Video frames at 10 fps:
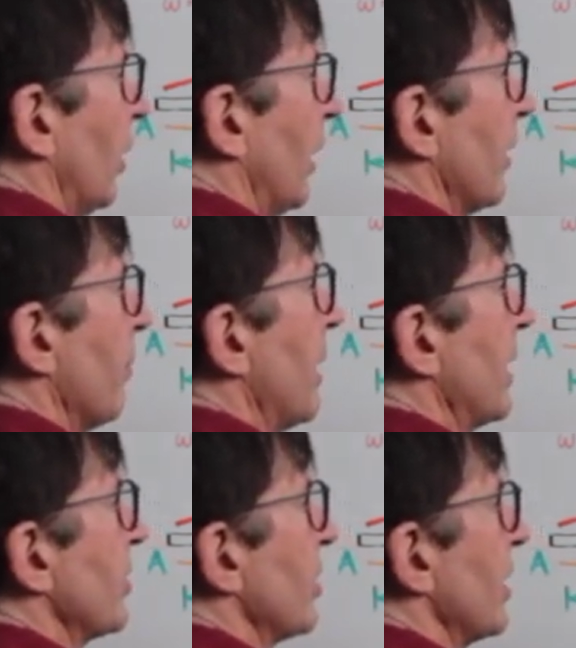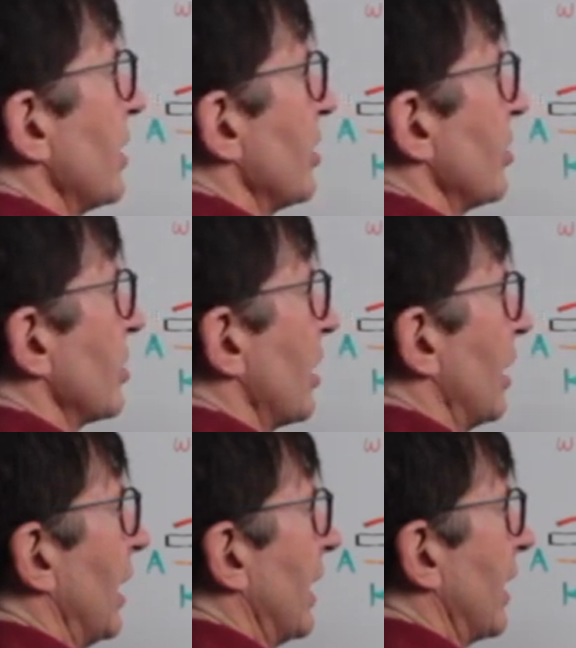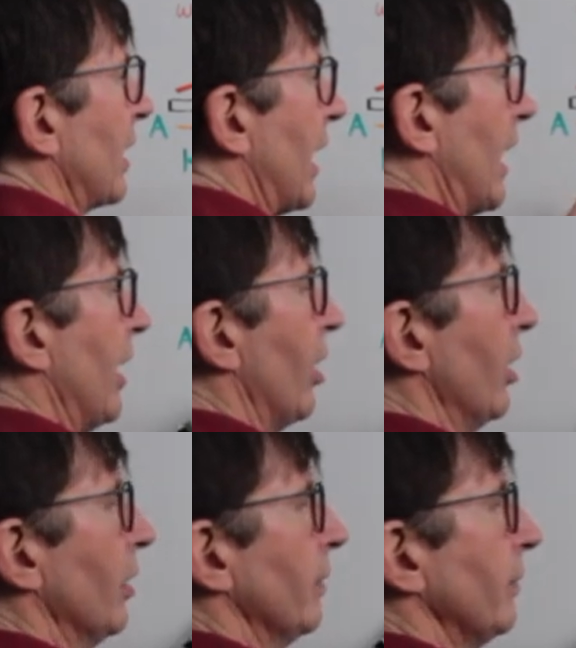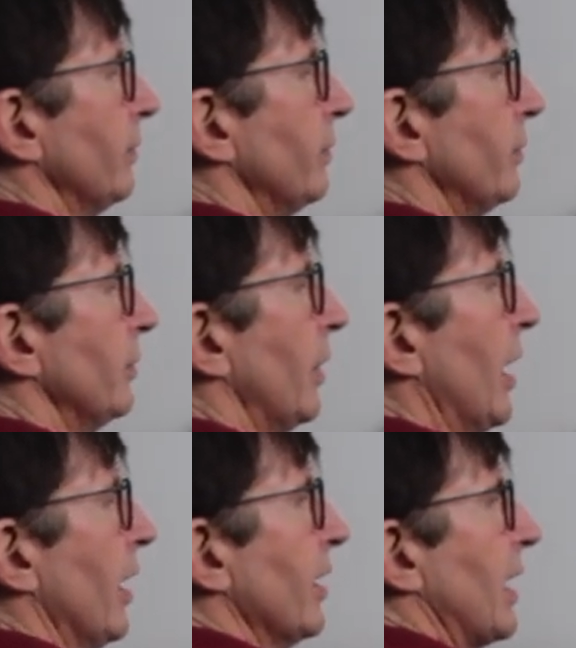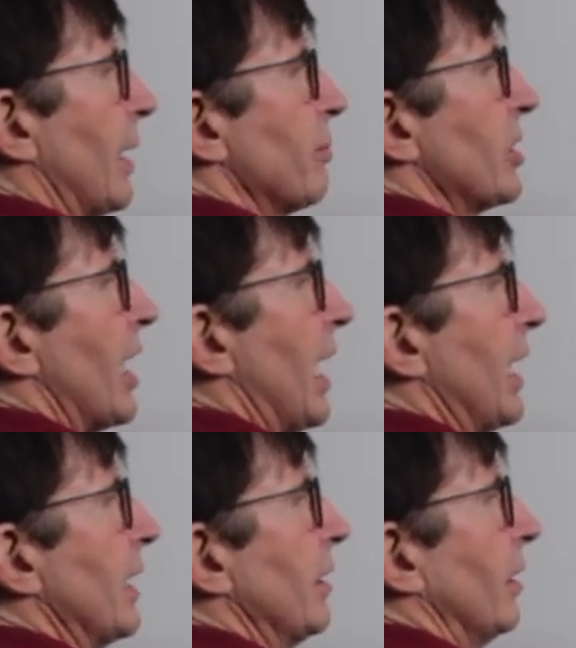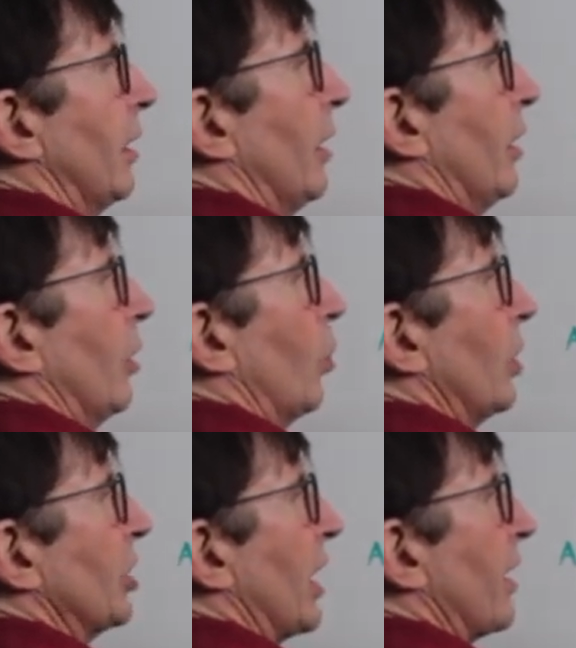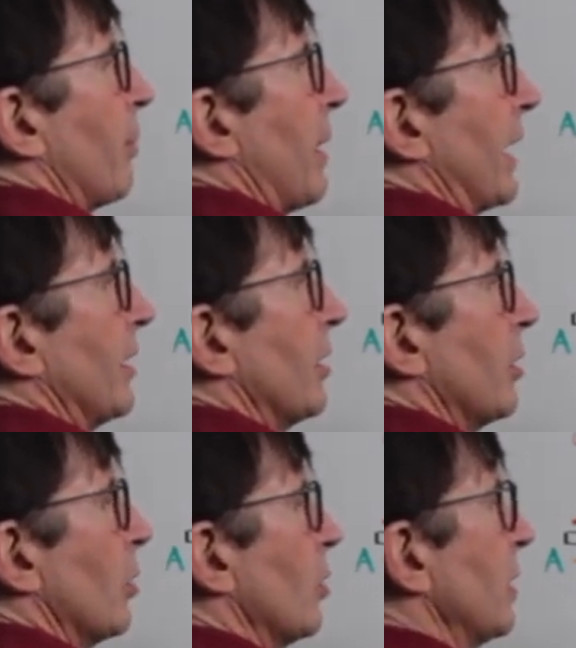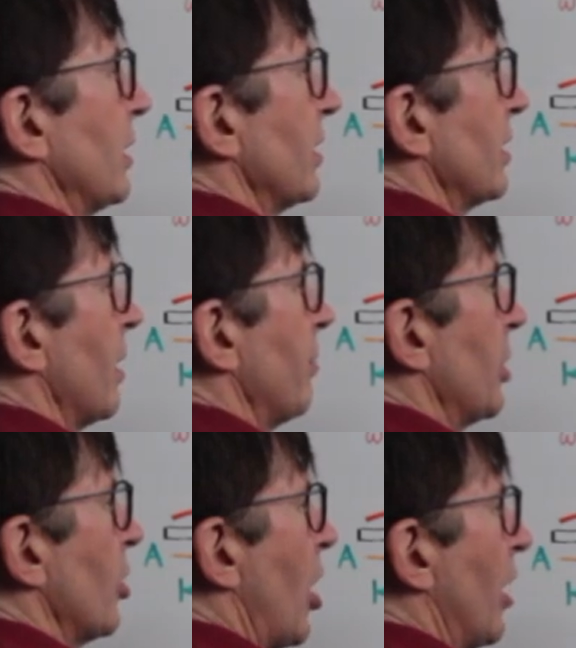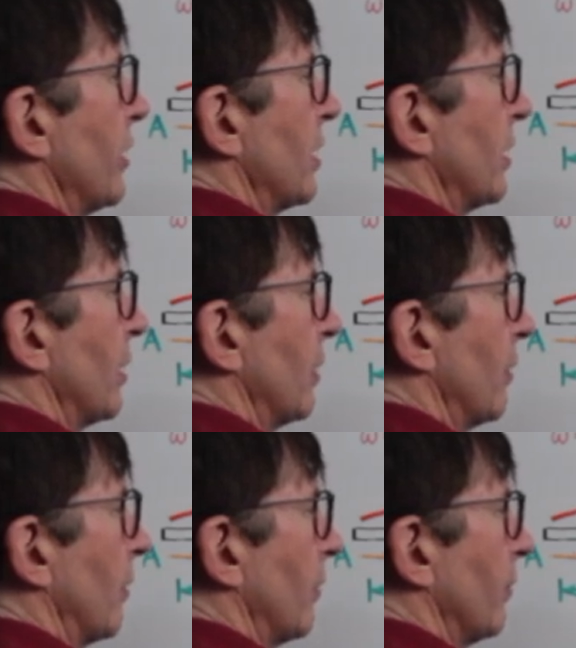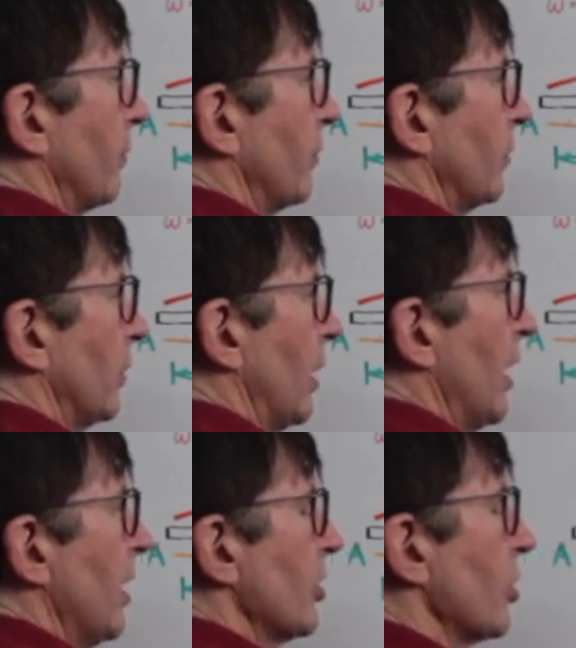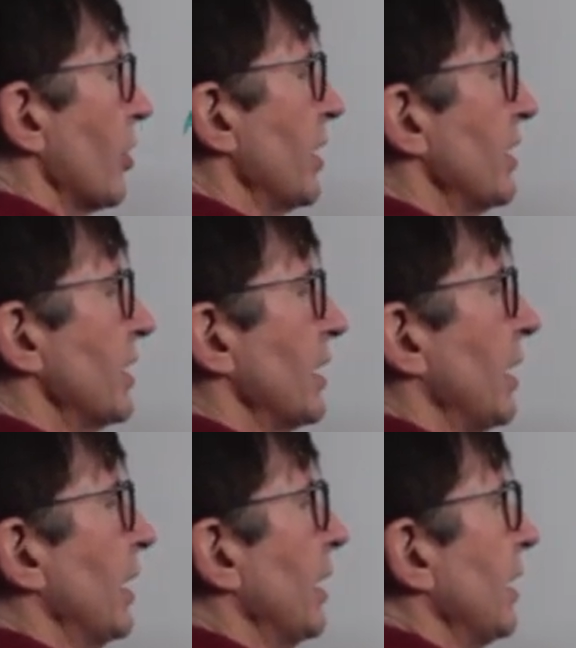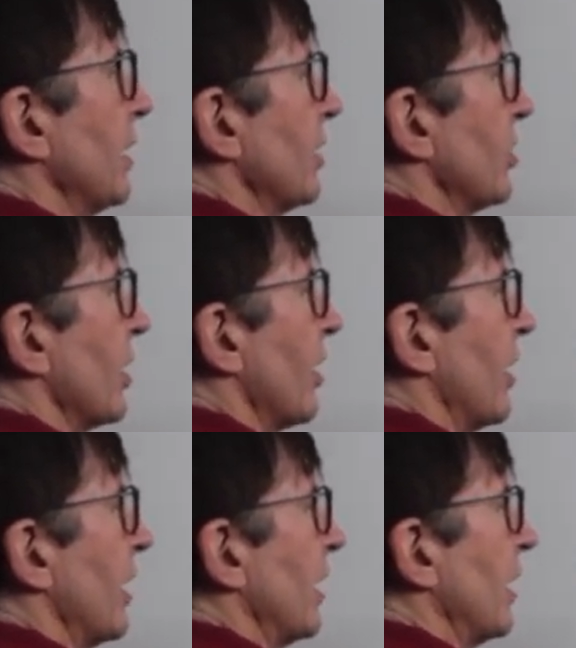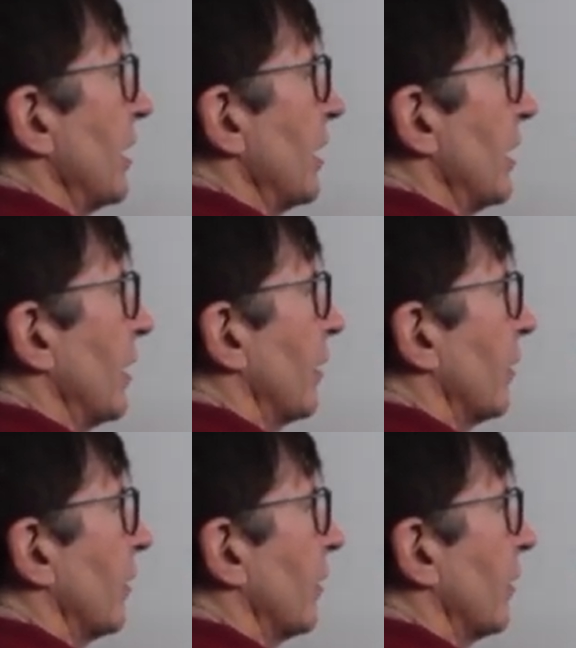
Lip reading: and the base is length L, times the height, which at the magnitude is W naught. So this is the